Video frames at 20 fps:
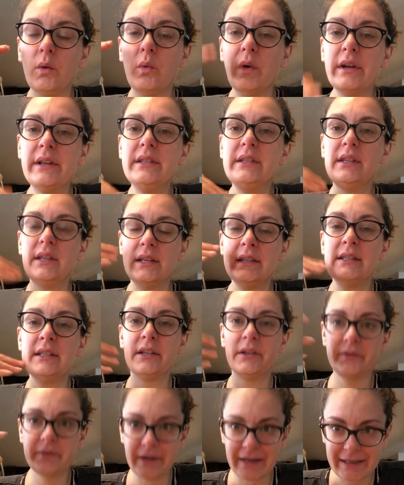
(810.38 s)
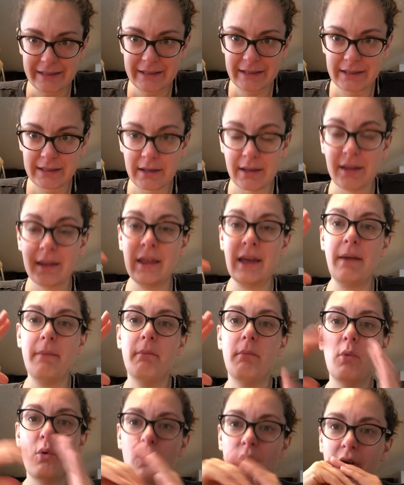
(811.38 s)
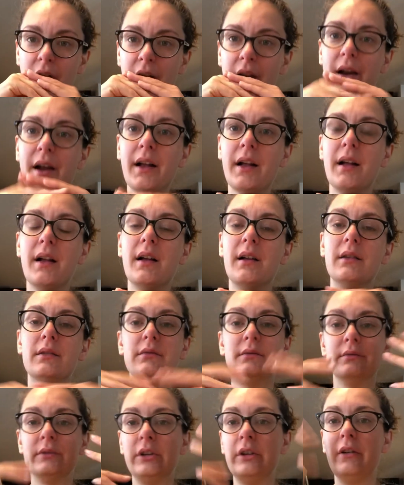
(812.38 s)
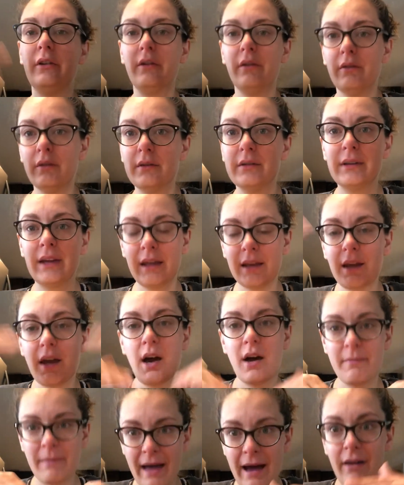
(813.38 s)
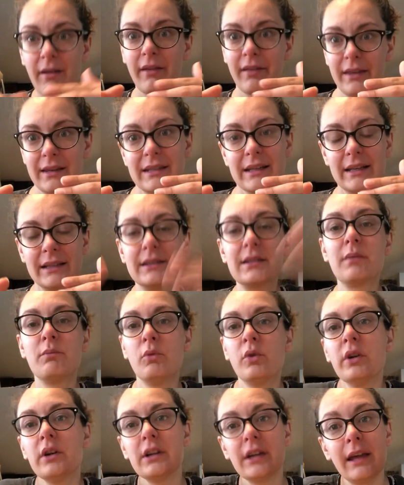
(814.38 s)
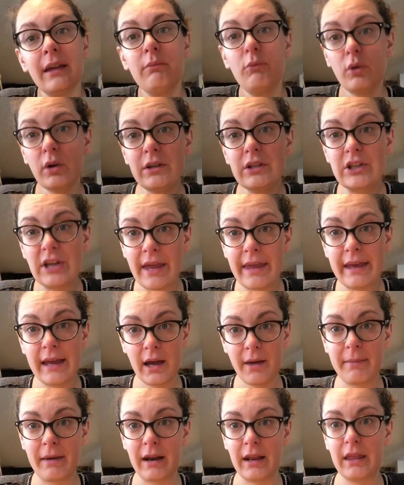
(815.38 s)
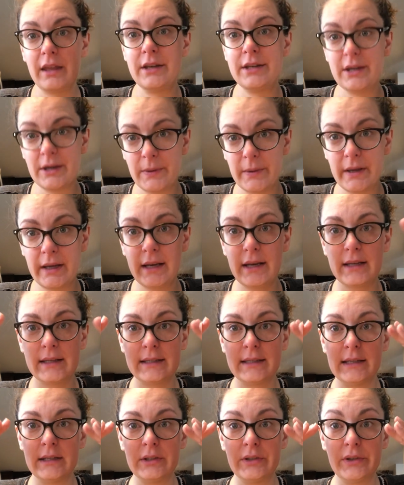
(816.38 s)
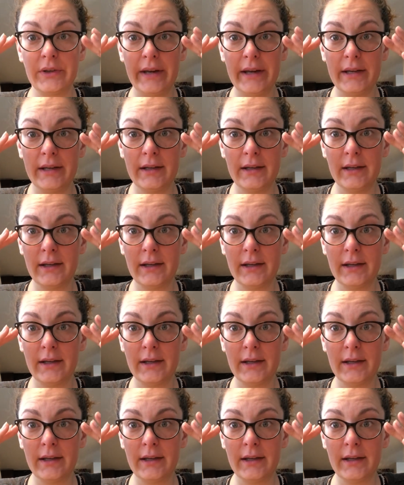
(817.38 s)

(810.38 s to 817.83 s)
is there risk that more, can come out of the disc? Can more jelly come out of the donut, essentially?